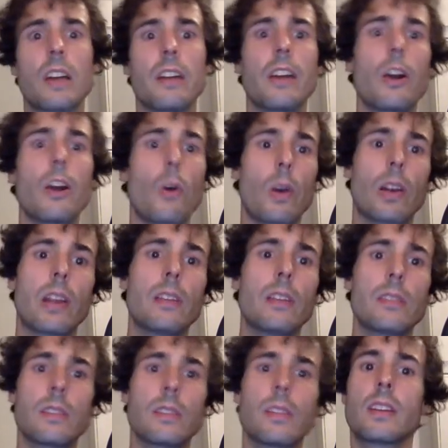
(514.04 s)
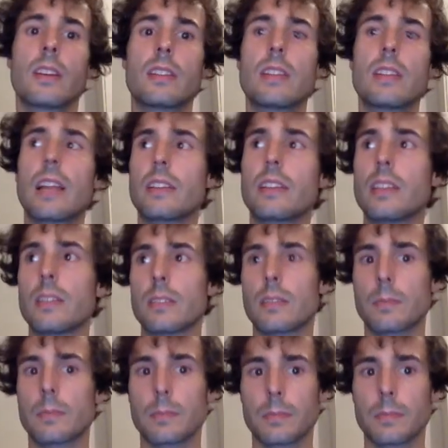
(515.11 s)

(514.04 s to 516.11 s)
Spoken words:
an ArrayList, it's like this.